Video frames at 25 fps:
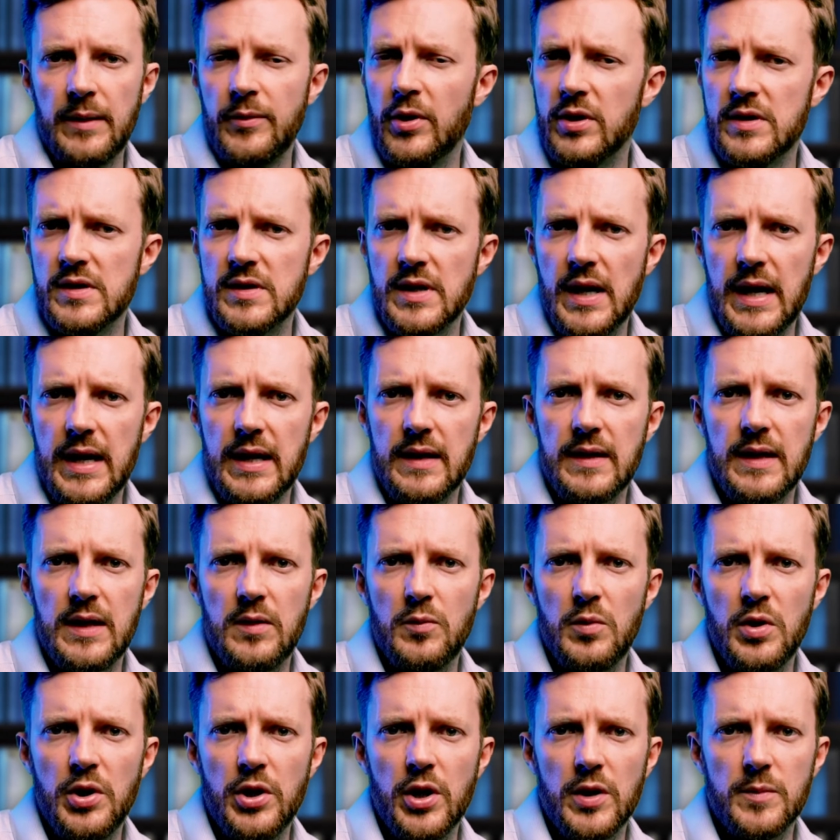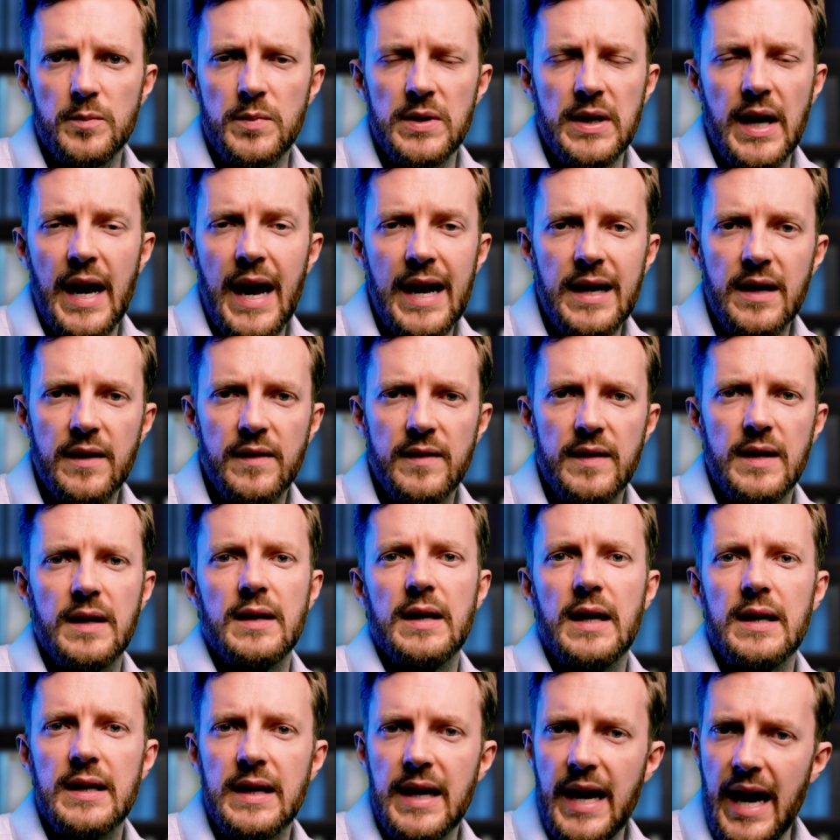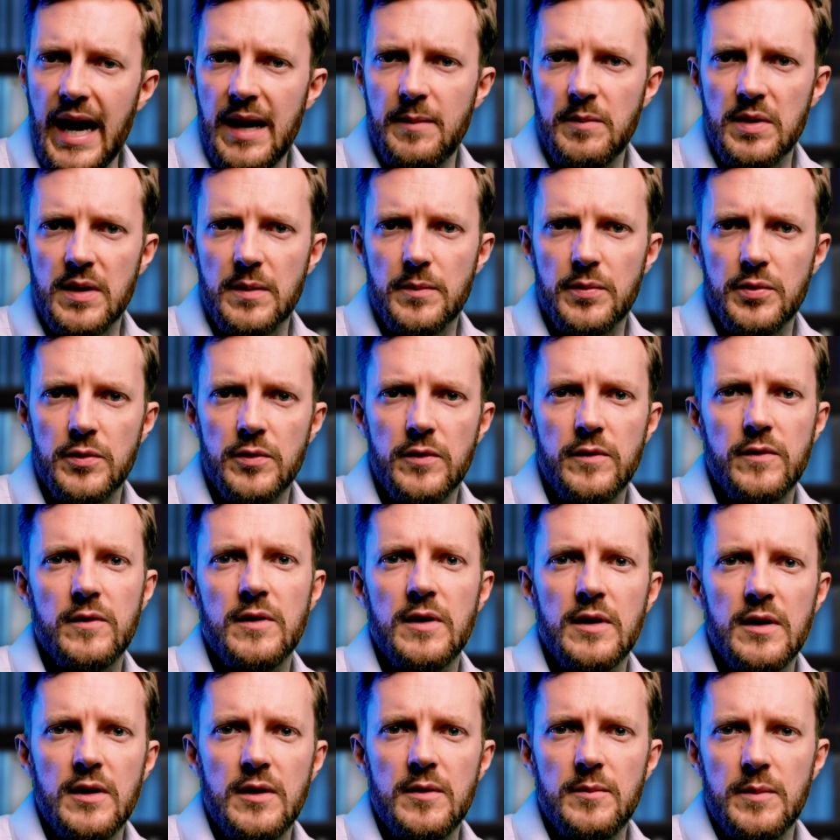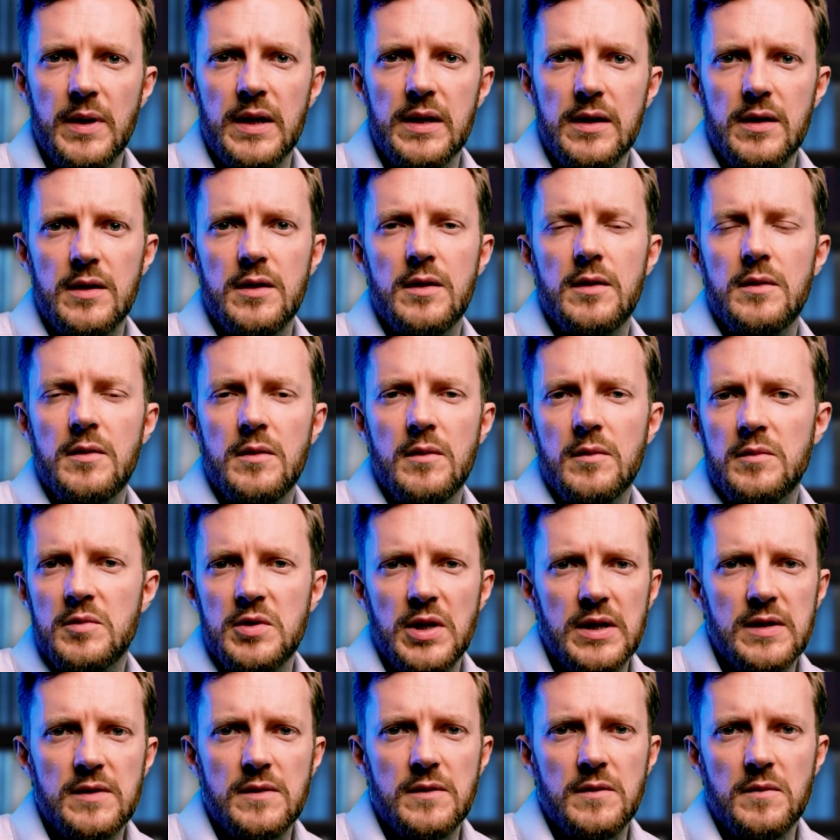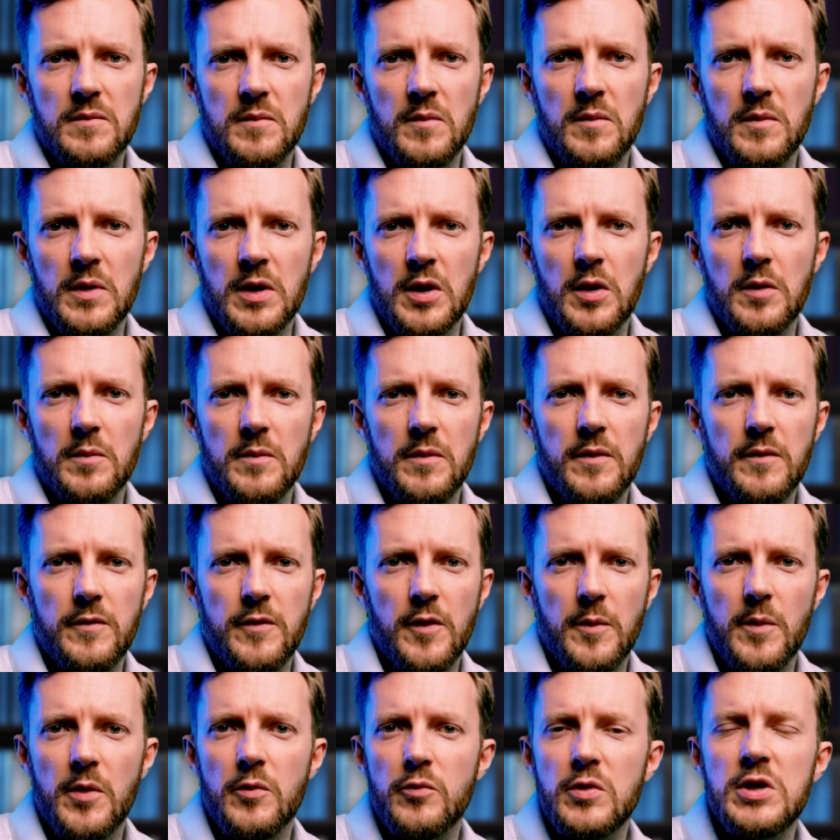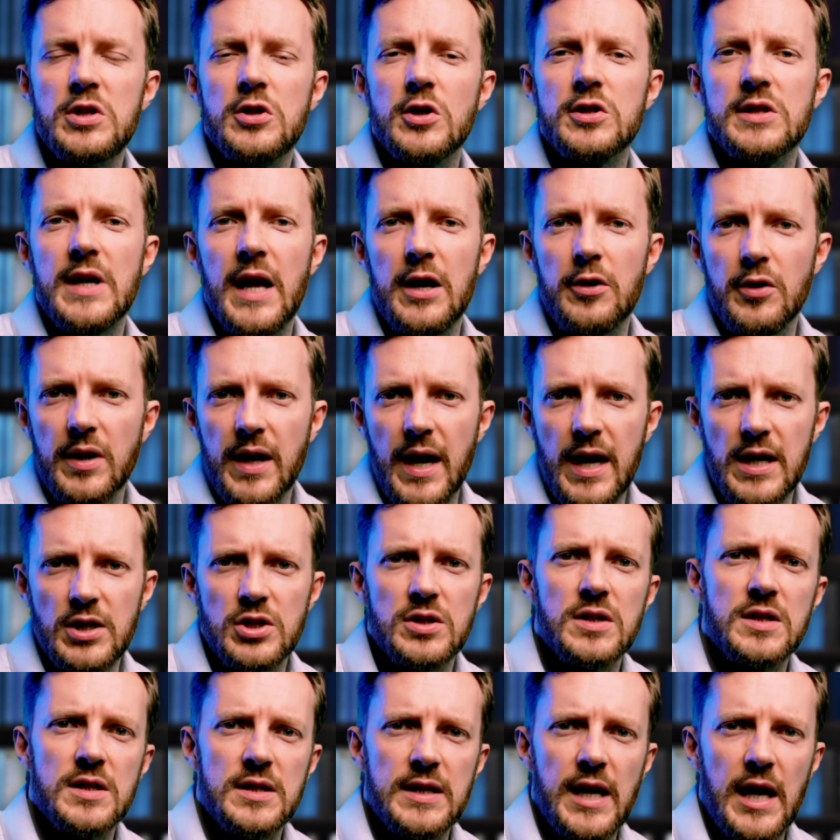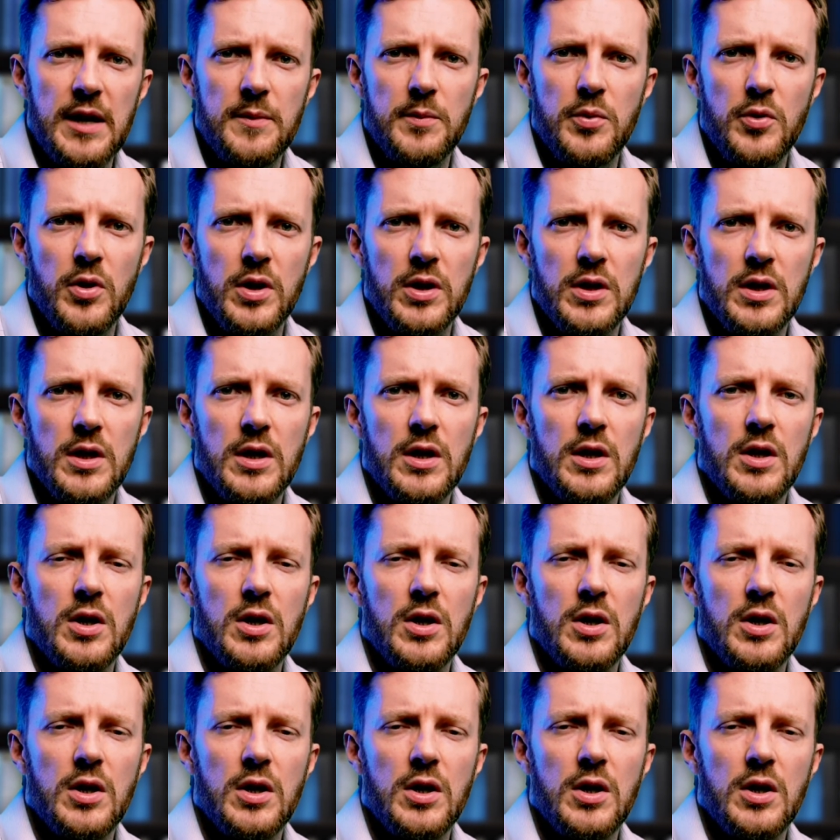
I'm not saying there will not be anything that can be improved, but just, you know, from a resource allocation standpoint,